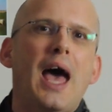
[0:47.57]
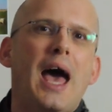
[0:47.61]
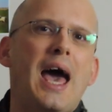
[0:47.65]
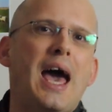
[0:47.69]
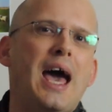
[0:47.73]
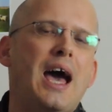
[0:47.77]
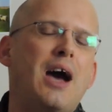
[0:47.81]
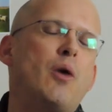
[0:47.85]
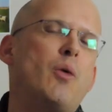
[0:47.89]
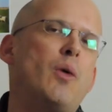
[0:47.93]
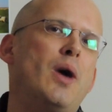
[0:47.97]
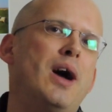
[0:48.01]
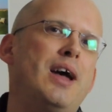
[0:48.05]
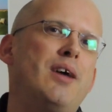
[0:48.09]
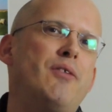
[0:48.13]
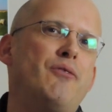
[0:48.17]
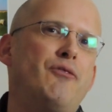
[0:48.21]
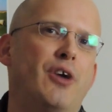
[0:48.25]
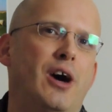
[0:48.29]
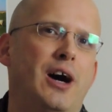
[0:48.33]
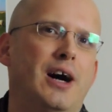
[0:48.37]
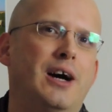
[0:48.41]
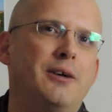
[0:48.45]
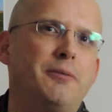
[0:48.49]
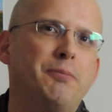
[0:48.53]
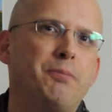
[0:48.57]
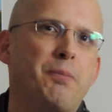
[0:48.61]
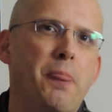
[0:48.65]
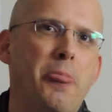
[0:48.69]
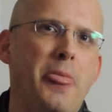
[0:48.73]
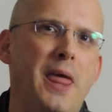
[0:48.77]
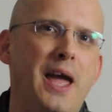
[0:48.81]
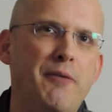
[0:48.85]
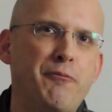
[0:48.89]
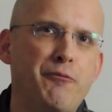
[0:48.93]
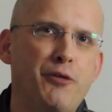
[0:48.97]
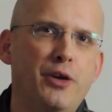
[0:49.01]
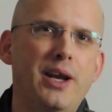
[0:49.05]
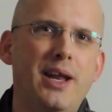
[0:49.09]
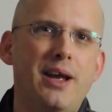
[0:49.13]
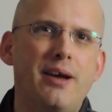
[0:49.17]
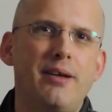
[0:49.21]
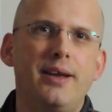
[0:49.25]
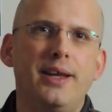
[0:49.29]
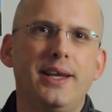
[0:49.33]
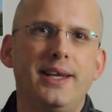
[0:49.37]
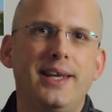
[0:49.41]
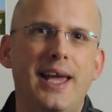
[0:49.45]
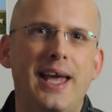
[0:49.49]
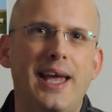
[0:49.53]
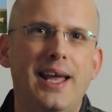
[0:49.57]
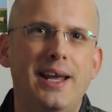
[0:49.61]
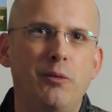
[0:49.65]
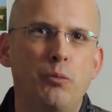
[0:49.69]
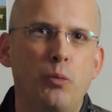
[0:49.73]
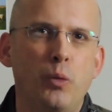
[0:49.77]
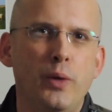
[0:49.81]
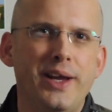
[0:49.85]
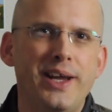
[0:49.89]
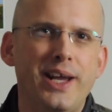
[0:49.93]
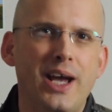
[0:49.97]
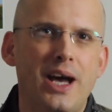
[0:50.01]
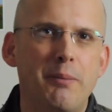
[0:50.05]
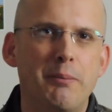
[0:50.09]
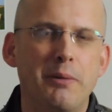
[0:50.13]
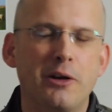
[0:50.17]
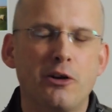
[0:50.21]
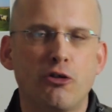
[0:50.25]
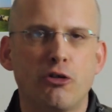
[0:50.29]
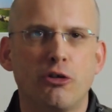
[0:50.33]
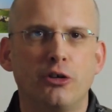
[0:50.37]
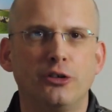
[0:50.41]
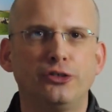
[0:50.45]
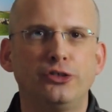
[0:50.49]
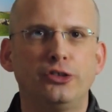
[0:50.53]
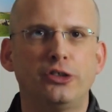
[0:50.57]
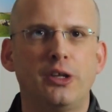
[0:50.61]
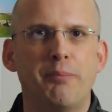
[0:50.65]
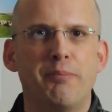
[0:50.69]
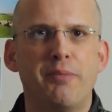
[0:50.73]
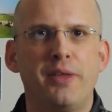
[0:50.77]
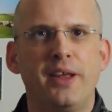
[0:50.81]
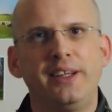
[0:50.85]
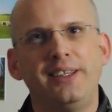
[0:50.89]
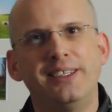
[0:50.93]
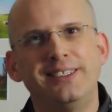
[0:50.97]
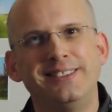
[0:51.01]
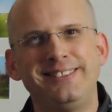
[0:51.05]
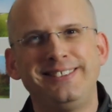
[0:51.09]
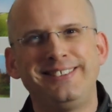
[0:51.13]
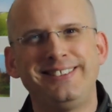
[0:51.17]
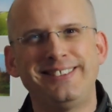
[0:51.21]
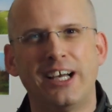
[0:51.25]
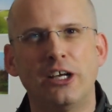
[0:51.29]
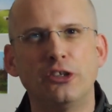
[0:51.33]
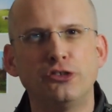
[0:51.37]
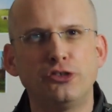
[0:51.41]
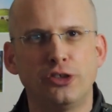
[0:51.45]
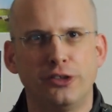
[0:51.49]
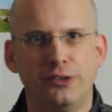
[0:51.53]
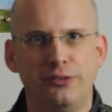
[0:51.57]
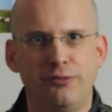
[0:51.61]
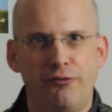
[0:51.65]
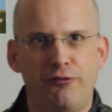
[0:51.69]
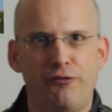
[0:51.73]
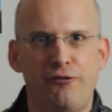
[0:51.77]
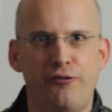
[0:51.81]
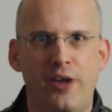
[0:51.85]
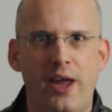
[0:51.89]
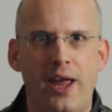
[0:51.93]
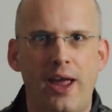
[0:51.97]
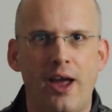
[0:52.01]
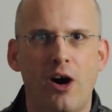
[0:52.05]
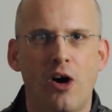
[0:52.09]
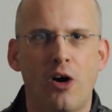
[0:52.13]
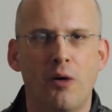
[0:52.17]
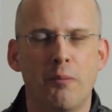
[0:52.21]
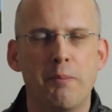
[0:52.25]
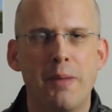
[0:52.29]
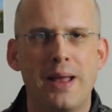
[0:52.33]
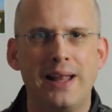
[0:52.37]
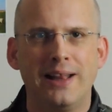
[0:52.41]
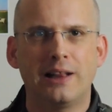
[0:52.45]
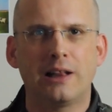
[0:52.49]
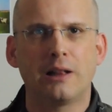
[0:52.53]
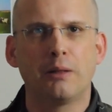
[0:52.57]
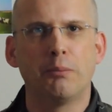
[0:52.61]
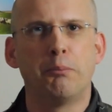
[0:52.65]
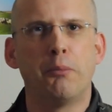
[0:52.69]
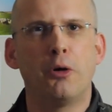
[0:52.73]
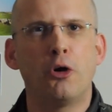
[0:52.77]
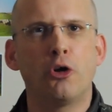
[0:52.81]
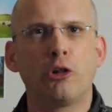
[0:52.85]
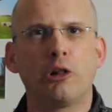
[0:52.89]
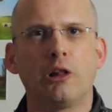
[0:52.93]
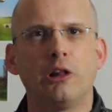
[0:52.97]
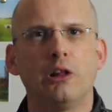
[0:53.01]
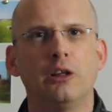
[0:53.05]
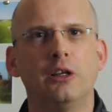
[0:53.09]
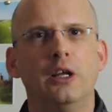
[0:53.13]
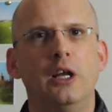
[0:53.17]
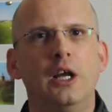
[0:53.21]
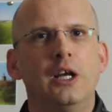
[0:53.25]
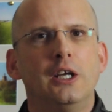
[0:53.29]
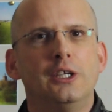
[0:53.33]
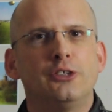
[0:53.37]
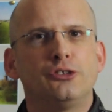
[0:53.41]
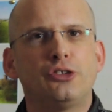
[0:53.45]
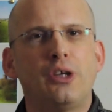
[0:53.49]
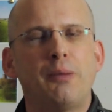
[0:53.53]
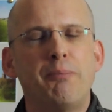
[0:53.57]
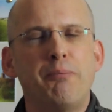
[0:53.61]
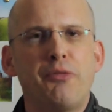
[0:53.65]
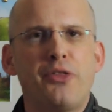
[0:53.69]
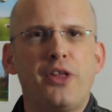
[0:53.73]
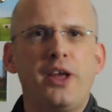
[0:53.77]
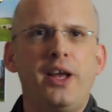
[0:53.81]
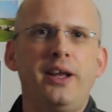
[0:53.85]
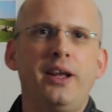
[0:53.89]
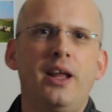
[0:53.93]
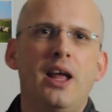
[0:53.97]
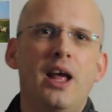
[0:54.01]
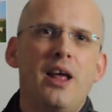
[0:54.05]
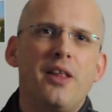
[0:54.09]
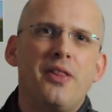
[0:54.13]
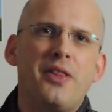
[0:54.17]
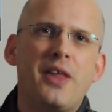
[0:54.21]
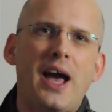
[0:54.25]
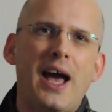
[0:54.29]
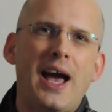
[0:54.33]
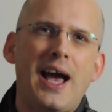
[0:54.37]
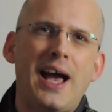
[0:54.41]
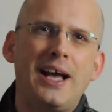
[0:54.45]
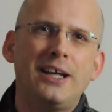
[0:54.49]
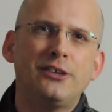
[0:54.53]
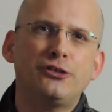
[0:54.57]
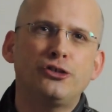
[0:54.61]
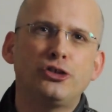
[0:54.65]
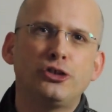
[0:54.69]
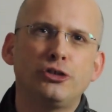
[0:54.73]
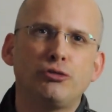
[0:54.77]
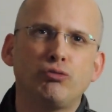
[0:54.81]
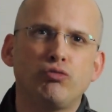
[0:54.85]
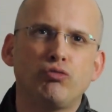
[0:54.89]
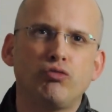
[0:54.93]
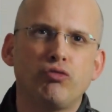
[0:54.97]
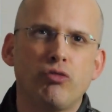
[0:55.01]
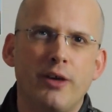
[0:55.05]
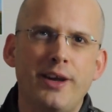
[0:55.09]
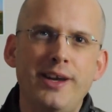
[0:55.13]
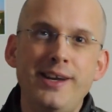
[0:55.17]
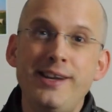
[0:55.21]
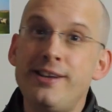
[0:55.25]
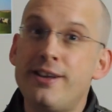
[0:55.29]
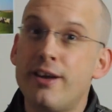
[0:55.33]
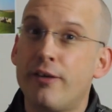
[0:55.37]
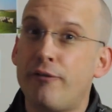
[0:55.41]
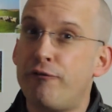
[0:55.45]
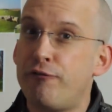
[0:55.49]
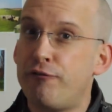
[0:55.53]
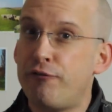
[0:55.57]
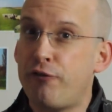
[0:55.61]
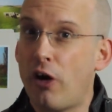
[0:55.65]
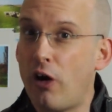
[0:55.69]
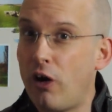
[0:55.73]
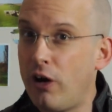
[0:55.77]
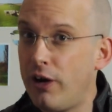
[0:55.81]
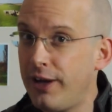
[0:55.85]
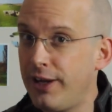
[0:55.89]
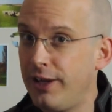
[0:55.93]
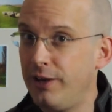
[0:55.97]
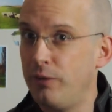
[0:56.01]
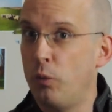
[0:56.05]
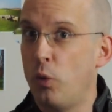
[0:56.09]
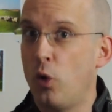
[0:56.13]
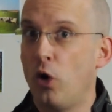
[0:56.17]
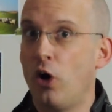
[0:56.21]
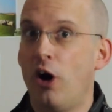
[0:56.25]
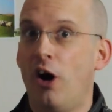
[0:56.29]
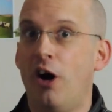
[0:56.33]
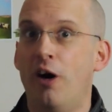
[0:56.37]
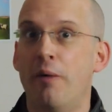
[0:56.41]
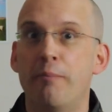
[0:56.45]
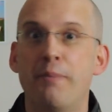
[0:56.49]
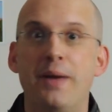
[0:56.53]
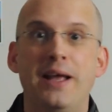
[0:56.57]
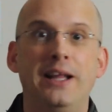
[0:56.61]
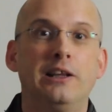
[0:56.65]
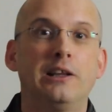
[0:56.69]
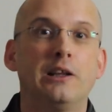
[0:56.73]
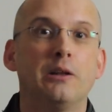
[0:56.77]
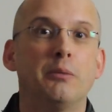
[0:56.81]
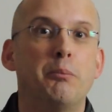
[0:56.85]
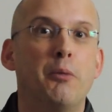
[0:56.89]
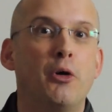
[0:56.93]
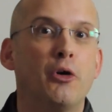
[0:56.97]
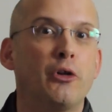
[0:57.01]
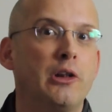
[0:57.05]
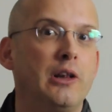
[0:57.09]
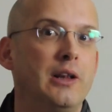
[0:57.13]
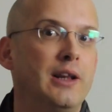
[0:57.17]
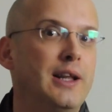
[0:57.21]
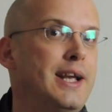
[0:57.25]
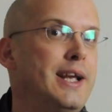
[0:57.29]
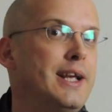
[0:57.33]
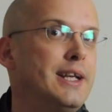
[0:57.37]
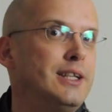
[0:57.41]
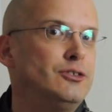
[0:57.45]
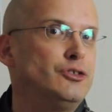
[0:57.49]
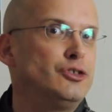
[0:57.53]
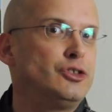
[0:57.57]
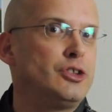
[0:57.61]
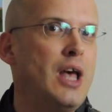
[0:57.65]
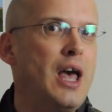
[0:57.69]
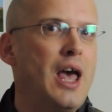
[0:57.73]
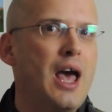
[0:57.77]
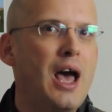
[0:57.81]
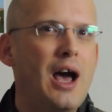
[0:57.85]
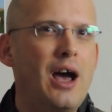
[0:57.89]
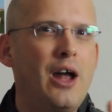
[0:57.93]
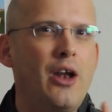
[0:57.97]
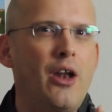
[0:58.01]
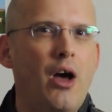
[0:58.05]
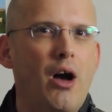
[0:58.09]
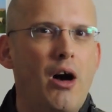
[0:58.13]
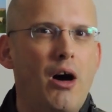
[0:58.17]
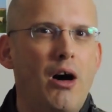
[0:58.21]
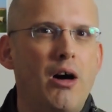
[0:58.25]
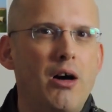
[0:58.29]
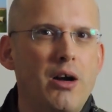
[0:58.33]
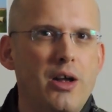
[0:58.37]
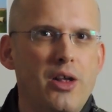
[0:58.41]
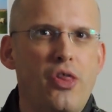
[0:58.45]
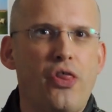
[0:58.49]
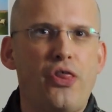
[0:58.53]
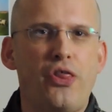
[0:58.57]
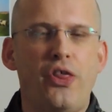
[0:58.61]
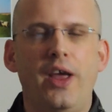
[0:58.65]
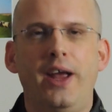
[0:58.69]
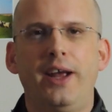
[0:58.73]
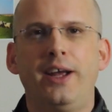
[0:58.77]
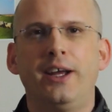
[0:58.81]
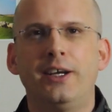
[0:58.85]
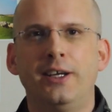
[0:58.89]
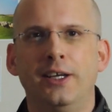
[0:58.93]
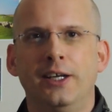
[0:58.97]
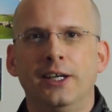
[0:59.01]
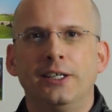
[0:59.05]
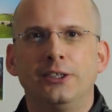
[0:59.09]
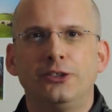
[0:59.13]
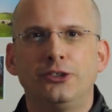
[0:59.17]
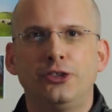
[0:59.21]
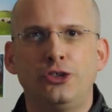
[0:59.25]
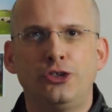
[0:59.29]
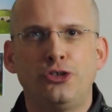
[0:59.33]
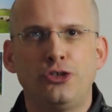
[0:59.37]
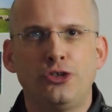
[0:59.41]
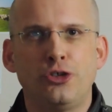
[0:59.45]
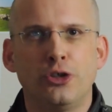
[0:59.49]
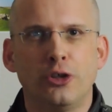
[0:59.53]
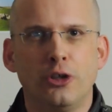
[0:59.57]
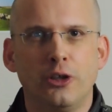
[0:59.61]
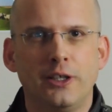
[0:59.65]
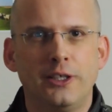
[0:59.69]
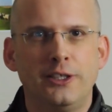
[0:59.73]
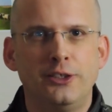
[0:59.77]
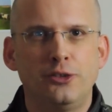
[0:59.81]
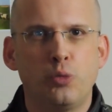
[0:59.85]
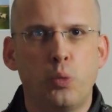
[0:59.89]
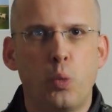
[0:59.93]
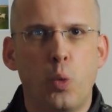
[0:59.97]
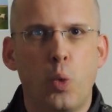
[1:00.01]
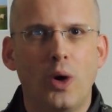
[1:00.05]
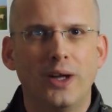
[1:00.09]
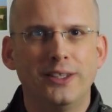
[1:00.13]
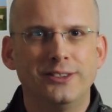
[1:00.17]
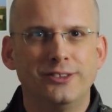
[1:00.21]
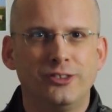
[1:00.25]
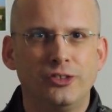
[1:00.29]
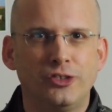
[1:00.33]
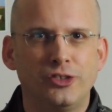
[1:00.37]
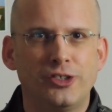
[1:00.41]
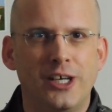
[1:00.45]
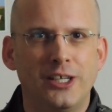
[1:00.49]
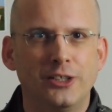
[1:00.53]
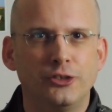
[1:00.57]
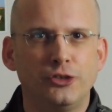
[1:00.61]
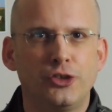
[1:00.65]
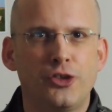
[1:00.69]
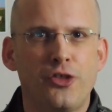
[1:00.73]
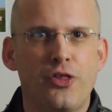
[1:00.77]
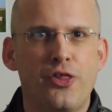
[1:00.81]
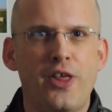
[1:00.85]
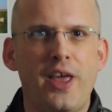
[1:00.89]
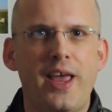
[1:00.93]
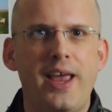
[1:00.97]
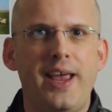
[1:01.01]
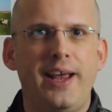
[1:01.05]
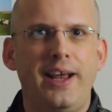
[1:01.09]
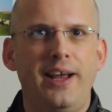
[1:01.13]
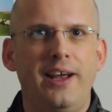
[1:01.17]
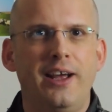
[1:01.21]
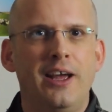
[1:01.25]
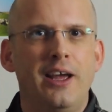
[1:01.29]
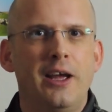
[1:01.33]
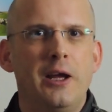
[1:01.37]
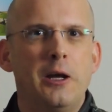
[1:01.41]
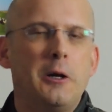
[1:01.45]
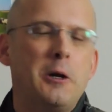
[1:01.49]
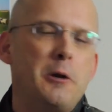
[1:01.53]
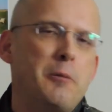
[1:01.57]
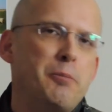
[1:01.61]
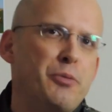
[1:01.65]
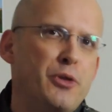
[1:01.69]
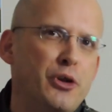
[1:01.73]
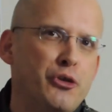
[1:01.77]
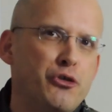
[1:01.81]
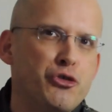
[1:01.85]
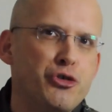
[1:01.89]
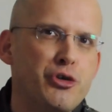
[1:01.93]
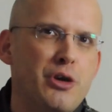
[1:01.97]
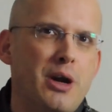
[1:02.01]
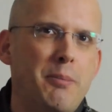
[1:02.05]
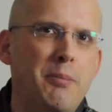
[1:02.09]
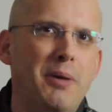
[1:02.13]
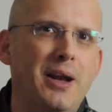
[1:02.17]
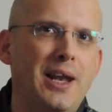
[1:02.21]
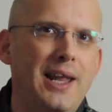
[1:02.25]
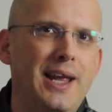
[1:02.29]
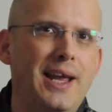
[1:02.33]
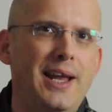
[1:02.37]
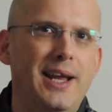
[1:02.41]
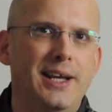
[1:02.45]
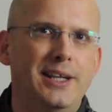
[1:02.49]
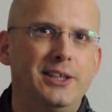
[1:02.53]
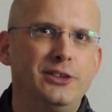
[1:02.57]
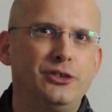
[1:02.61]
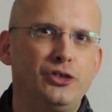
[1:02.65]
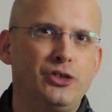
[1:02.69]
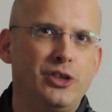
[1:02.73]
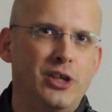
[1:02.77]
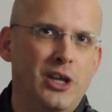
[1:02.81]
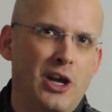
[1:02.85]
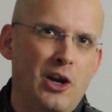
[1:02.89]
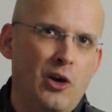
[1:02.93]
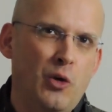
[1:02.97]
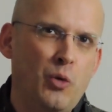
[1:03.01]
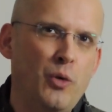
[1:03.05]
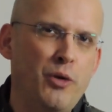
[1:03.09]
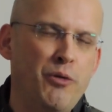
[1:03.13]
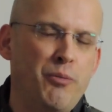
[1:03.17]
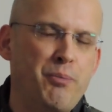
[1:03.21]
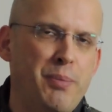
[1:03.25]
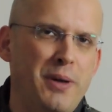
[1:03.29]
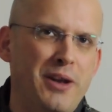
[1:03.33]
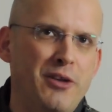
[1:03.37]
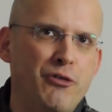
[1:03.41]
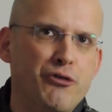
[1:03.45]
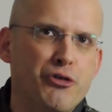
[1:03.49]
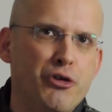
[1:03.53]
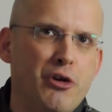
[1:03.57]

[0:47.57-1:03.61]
However, every now and again, we come across something that doesn't fit our mental model, something that has to redefine what our mental model is. And I think digital is one such thing. The trouble is, we've been